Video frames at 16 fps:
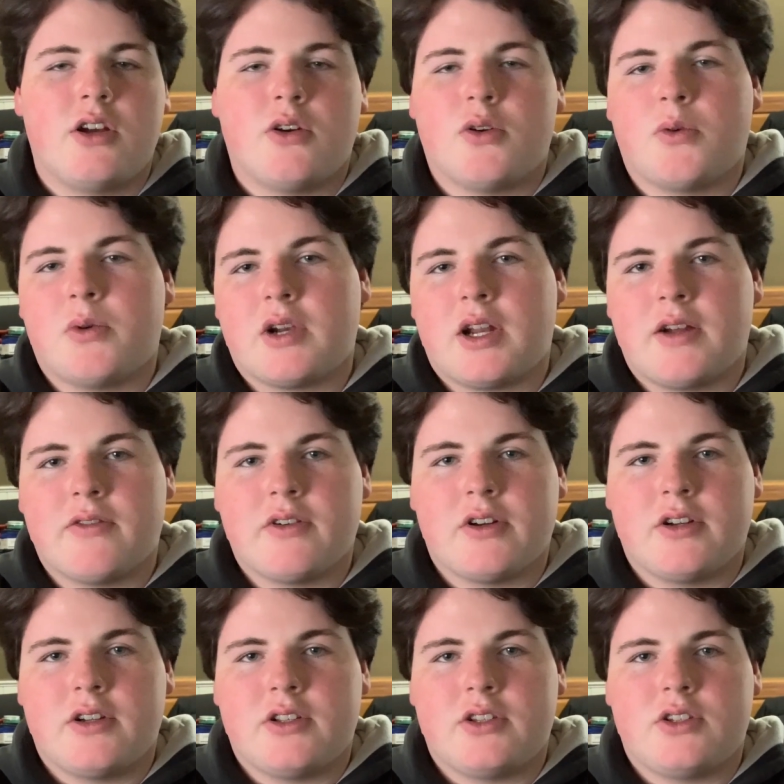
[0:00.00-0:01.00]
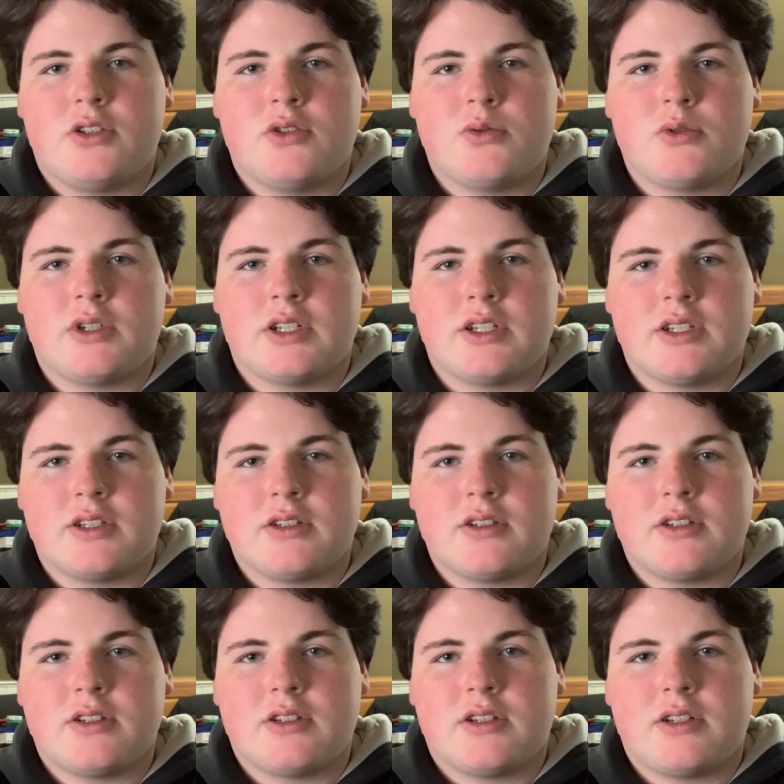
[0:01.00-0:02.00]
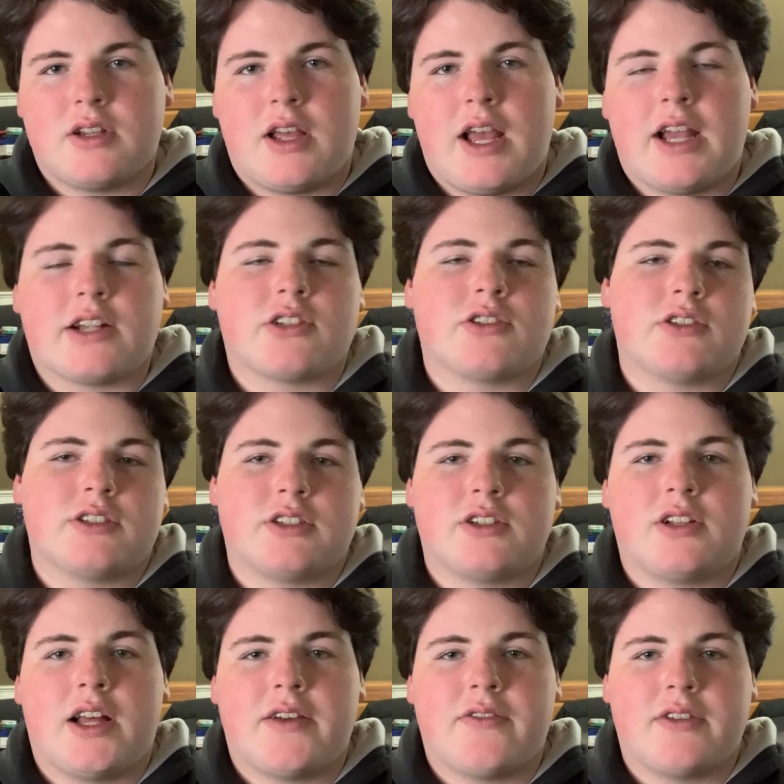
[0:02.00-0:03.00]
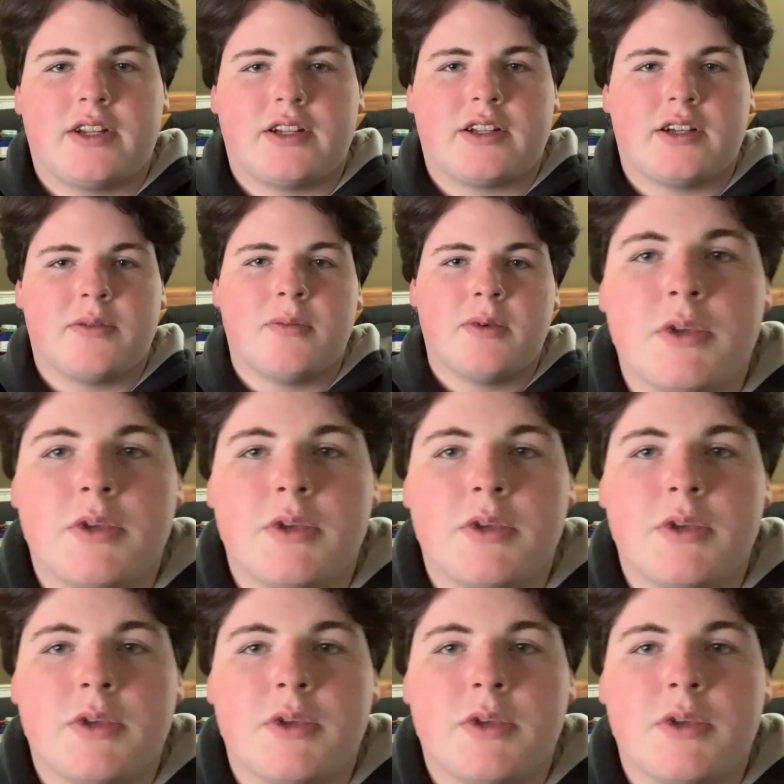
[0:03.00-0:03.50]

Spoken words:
or whatever, you can actually still have an income.